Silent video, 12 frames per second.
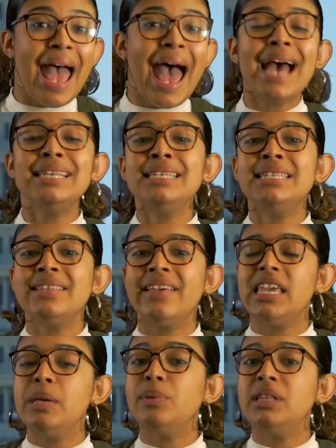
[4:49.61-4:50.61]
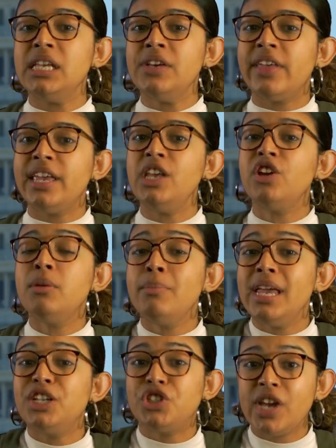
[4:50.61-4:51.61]
Hassan said that he believed that he could
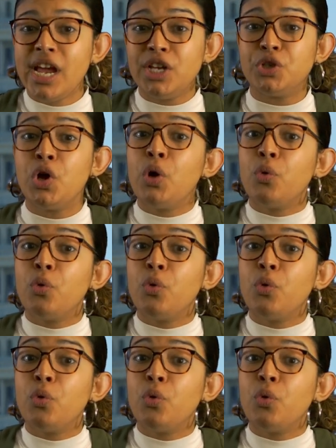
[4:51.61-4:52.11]
make change,